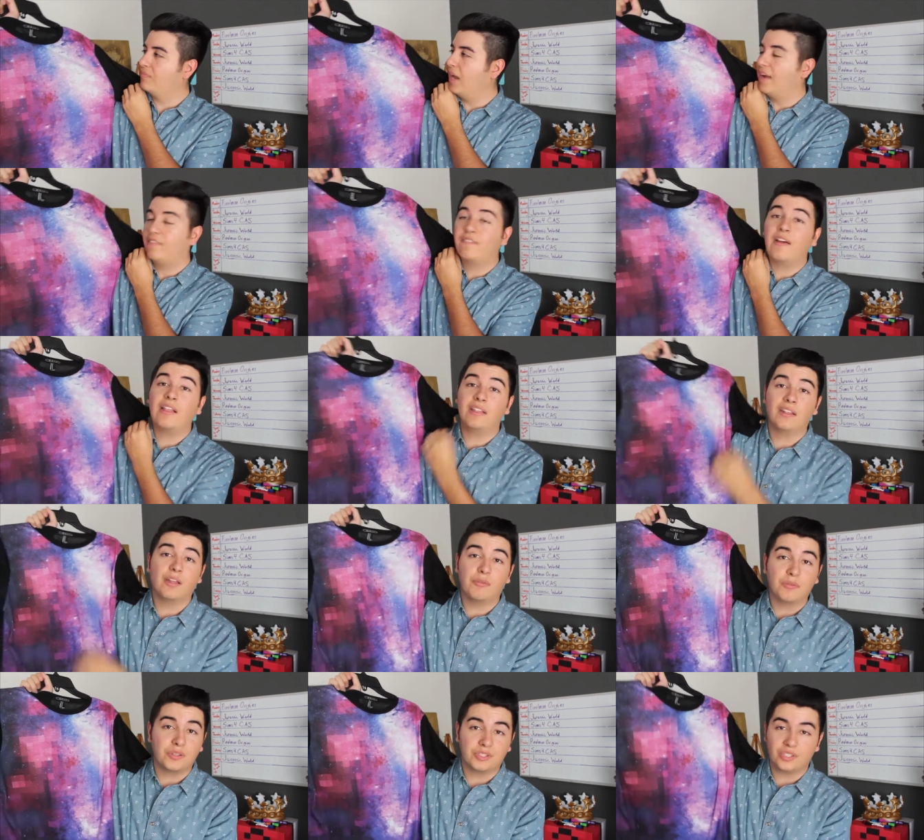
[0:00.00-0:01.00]
I fell in
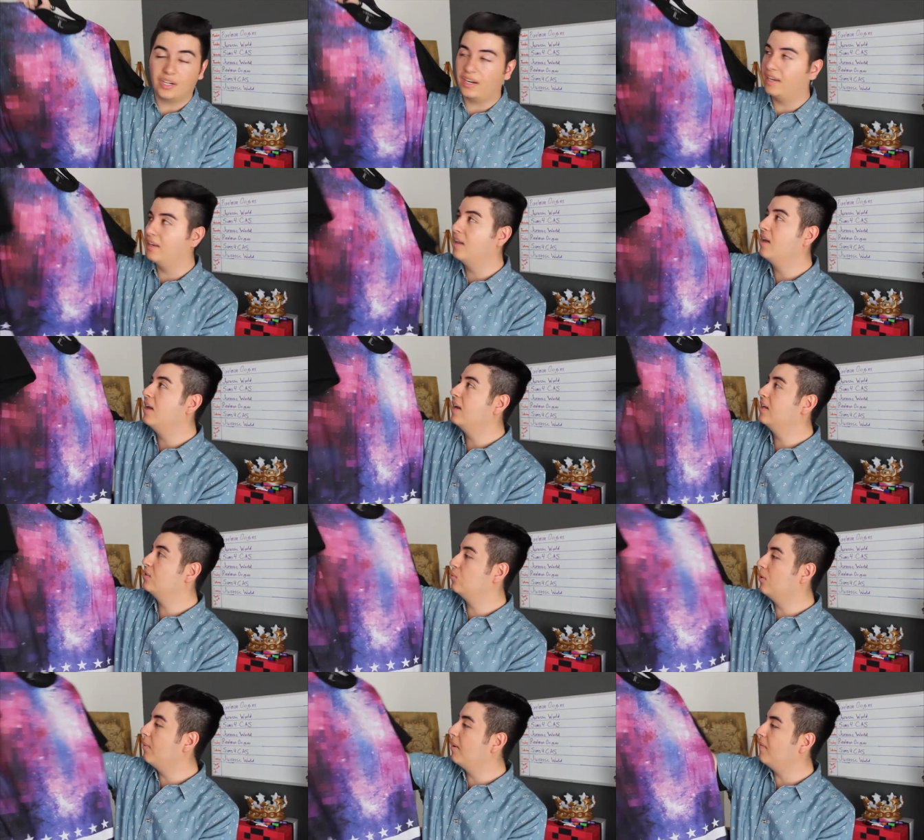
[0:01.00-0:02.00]
love with this shirt and
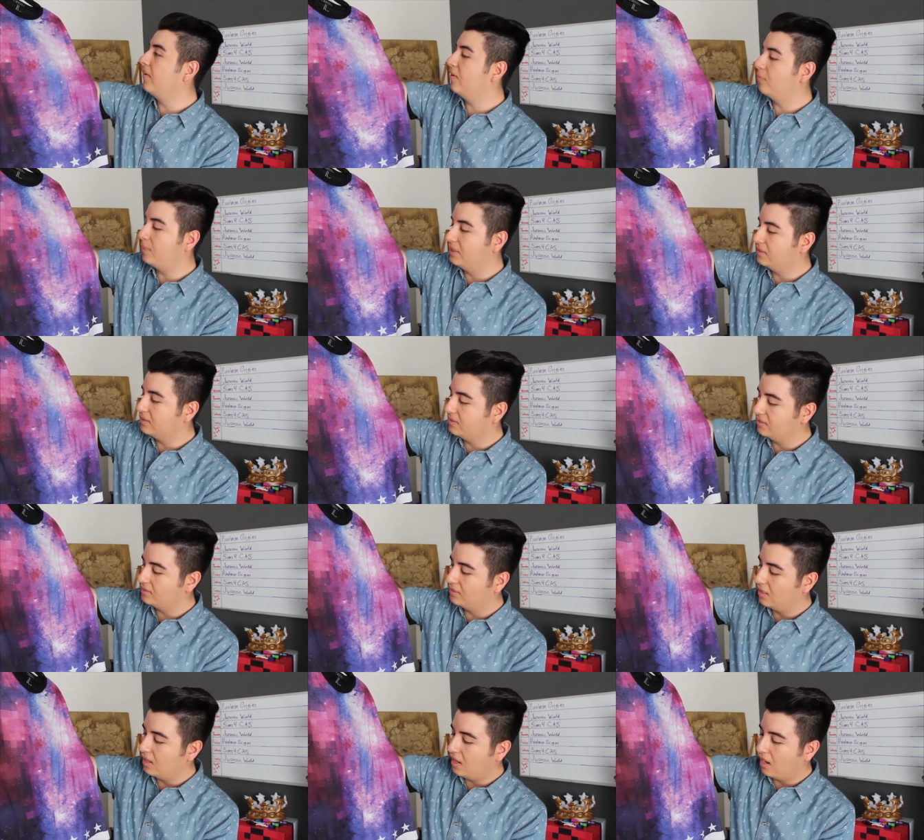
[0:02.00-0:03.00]
it's one of my favorite
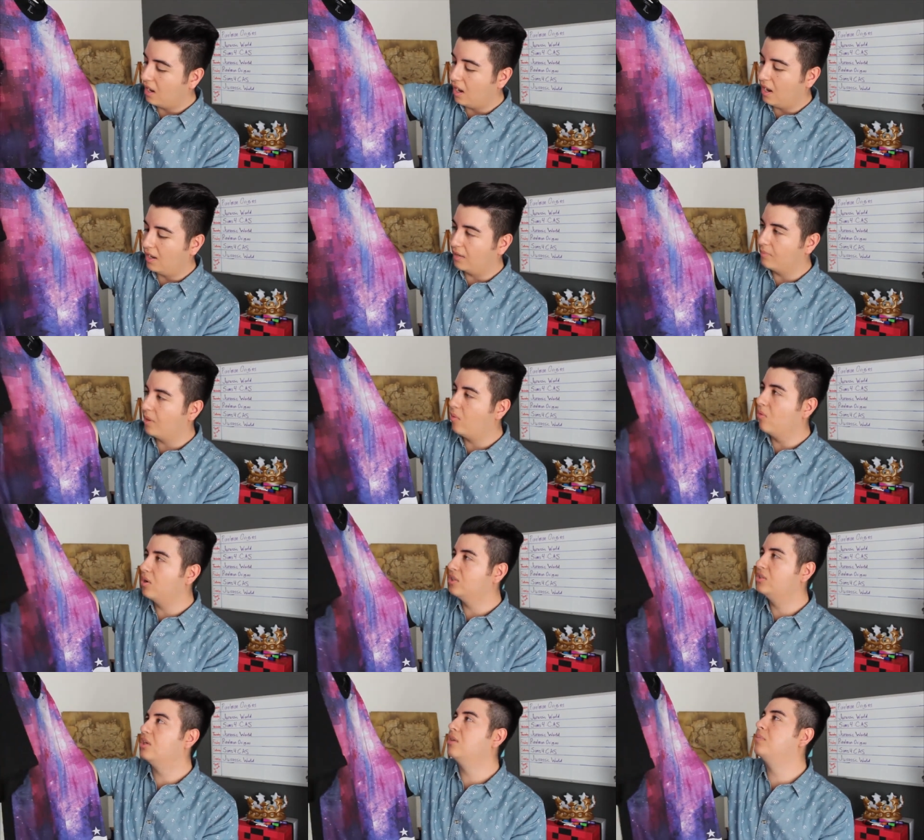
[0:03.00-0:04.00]
pieces uh, in my
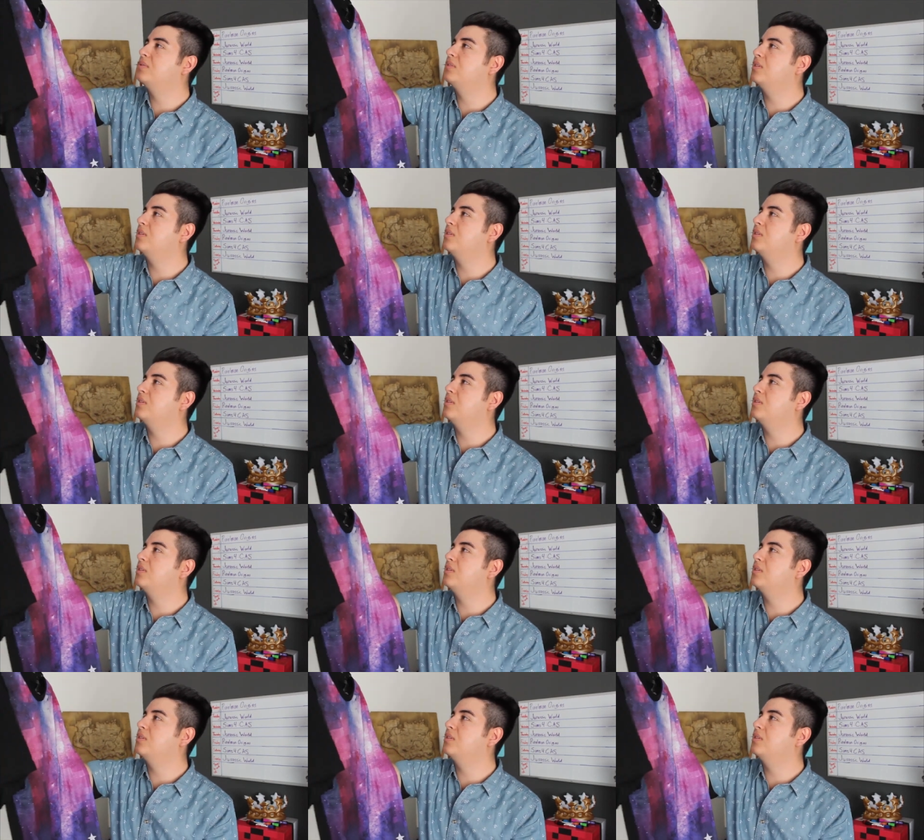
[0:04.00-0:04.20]
wardrobe.